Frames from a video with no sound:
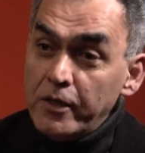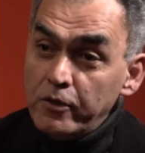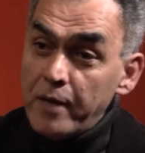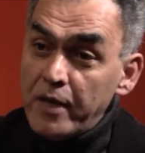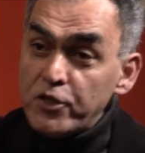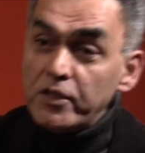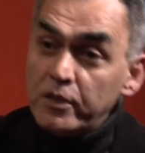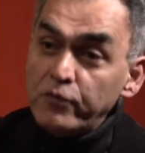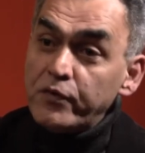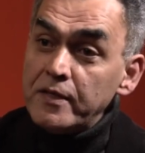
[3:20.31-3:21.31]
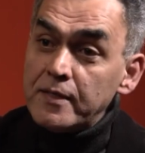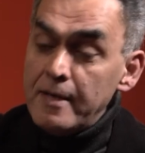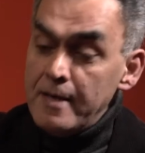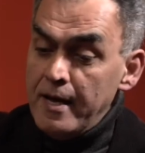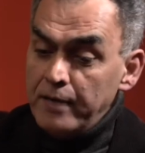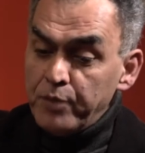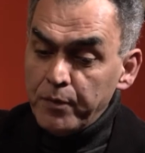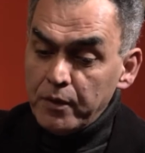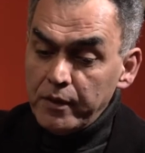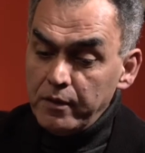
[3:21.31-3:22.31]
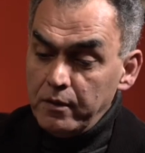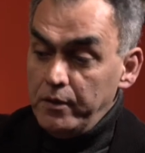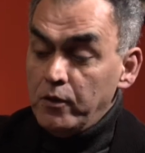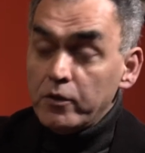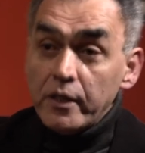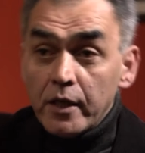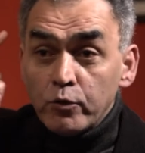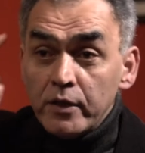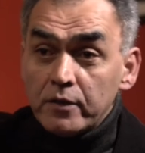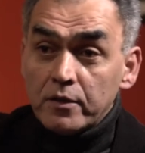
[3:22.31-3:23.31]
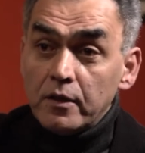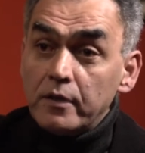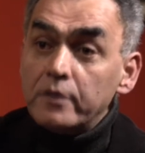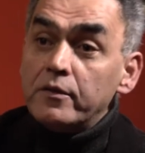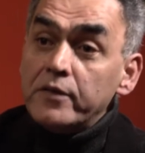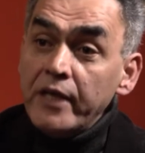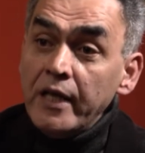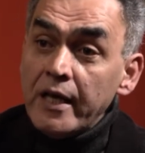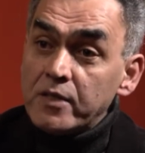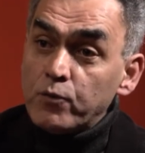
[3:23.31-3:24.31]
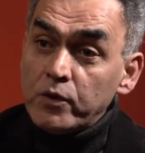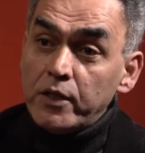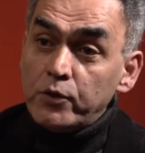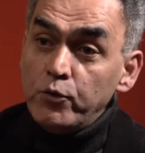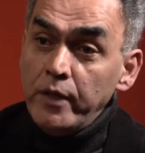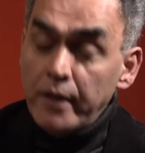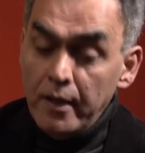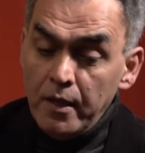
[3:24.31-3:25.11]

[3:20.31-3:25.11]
You imagine the difference, and people, they, you know, they, they couldn't uh, realize what they are doing,